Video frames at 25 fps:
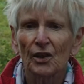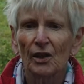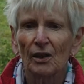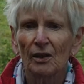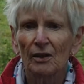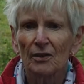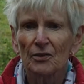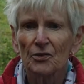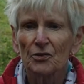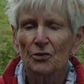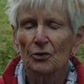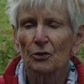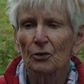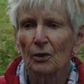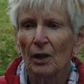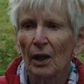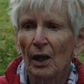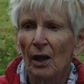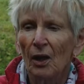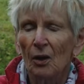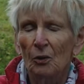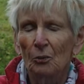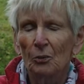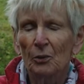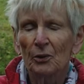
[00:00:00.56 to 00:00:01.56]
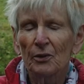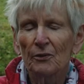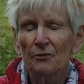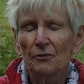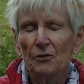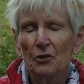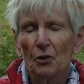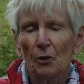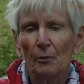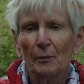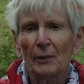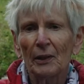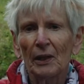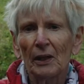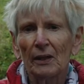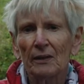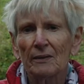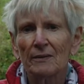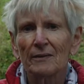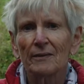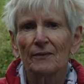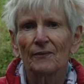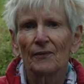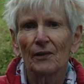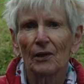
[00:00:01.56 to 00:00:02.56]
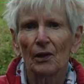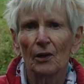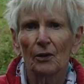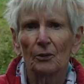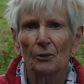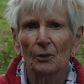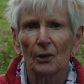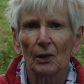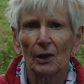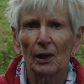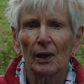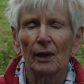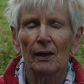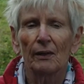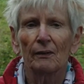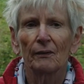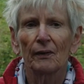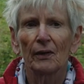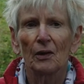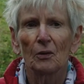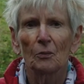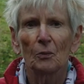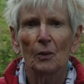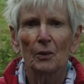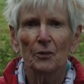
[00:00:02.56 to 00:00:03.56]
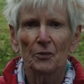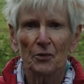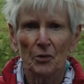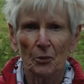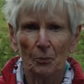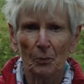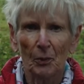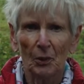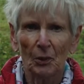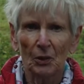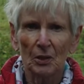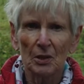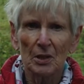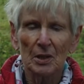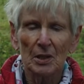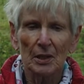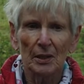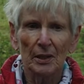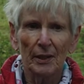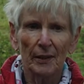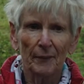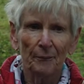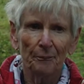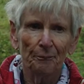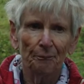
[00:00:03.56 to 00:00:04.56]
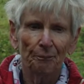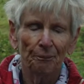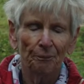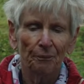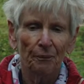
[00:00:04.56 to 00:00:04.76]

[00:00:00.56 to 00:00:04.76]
Castle would have dominated the local area once upon a time.